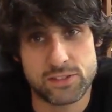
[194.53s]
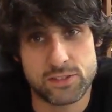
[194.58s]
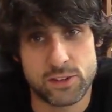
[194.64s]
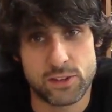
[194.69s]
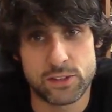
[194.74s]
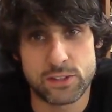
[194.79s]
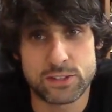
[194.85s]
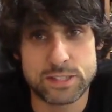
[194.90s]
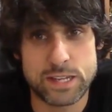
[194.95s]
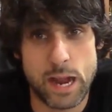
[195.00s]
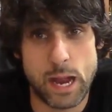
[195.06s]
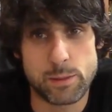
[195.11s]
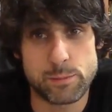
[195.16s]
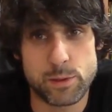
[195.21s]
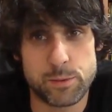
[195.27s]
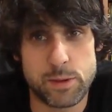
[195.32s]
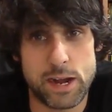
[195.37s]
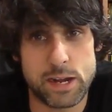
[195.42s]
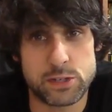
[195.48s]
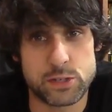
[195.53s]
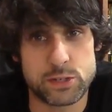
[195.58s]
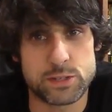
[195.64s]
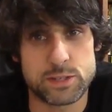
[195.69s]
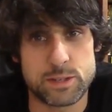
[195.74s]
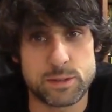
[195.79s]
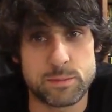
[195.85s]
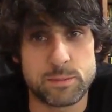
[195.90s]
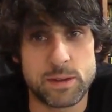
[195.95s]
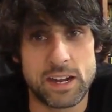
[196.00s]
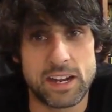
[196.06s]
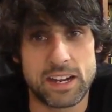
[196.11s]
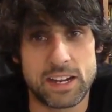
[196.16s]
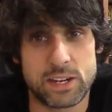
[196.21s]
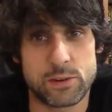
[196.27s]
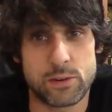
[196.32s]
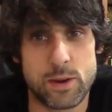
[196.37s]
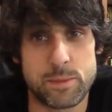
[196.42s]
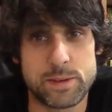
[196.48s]
So it looks like I'll be watching some
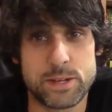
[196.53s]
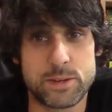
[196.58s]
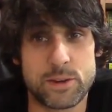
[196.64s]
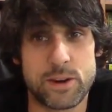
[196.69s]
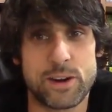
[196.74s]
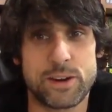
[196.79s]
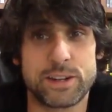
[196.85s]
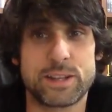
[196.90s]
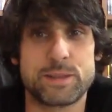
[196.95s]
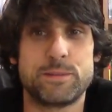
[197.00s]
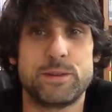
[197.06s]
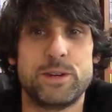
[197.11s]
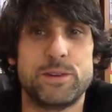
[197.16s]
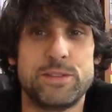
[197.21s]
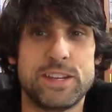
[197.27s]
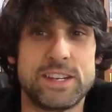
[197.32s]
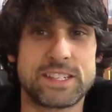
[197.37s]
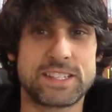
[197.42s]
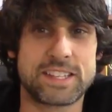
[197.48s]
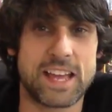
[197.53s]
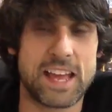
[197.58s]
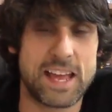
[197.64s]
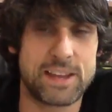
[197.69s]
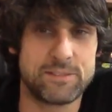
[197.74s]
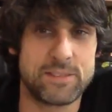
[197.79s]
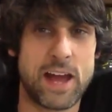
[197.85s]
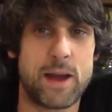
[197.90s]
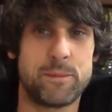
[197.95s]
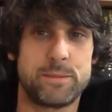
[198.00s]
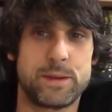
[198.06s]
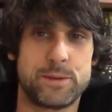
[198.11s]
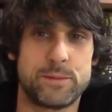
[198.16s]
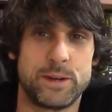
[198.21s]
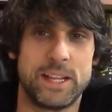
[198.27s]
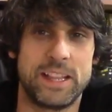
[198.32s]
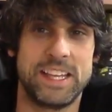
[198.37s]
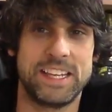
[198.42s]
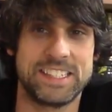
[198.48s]
crummy quality movies that have not
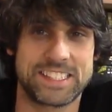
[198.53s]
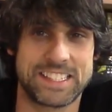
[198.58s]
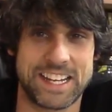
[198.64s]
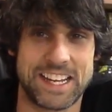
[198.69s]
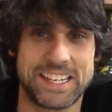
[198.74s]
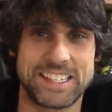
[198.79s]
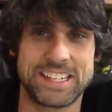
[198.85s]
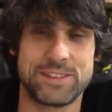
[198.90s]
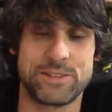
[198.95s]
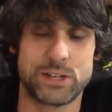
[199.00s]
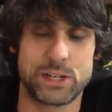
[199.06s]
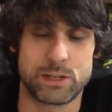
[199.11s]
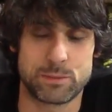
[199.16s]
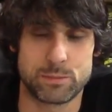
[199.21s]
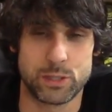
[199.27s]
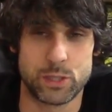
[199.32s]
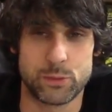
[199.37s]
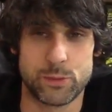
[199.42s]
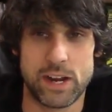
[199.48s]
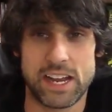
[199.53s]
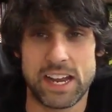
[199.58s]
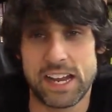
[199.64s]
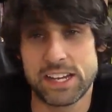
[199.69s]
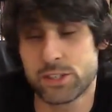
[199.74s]
been released on DVD or Blu-ray.